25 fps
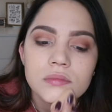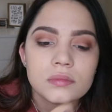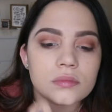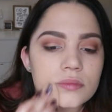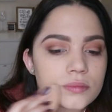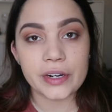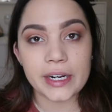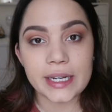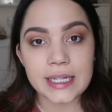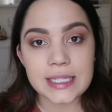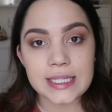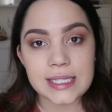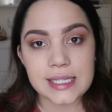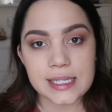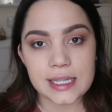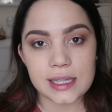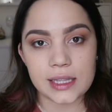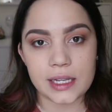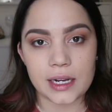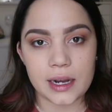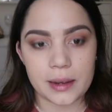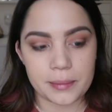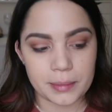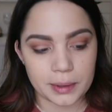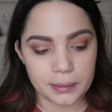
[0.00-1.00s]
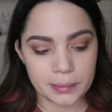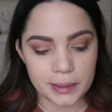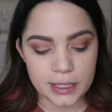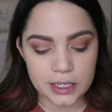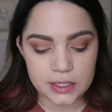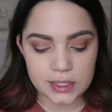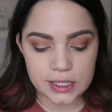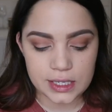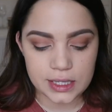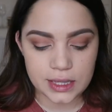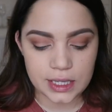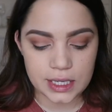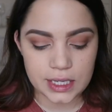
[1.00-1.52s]
For concealer, I'm going to be
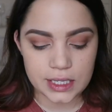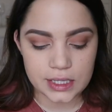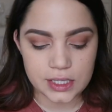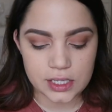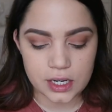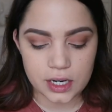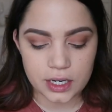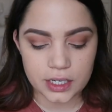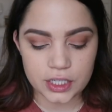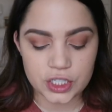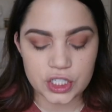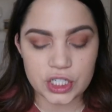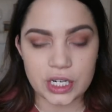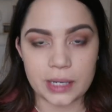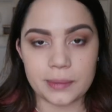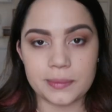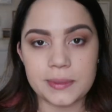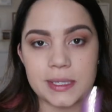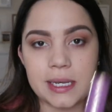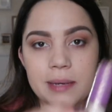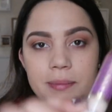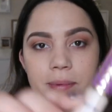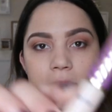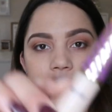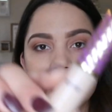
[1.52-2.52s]
using the Tarte Shape Tape